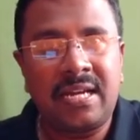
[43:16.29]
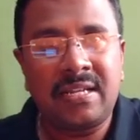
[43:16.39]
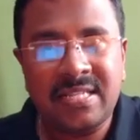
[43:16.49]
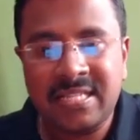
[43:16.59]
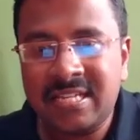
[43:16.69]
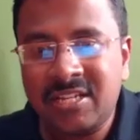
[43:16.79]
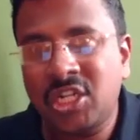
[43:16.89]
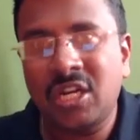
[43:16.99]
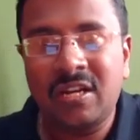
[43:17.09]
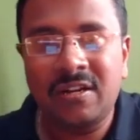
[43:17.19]
And this is the
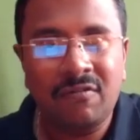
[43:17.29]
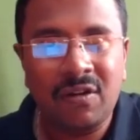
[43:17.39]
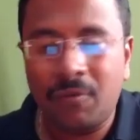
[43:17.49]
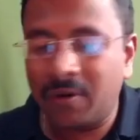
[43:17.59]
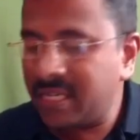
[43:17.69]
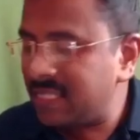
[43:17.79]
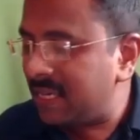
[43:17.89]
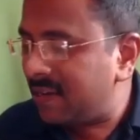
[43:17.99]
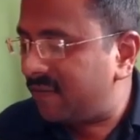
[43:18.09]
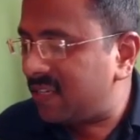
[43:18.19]
Schiller dual
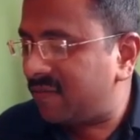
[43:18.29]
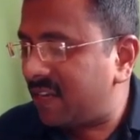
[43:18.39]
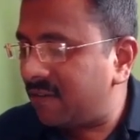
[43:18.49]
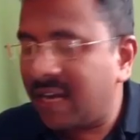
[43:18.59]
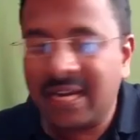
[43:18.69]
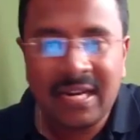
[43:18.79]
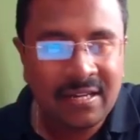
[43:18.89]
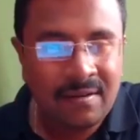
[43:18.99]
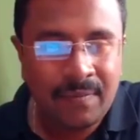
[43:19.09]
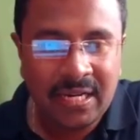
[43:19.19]
bodies, which we have
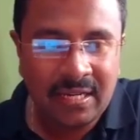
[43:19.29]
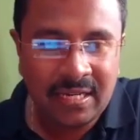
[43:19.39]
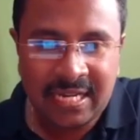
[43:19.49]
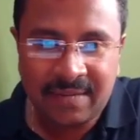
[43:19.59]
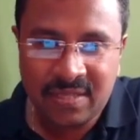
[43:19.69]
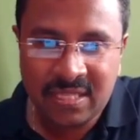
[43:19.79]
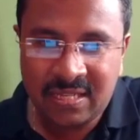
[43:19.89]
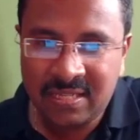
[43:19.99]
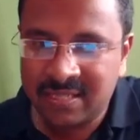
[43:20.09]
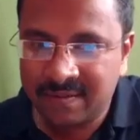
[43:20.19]
highlighted many times.
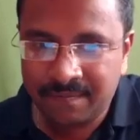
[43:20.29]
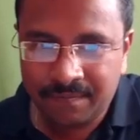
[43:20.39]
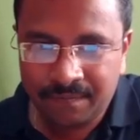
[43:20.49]
Yes.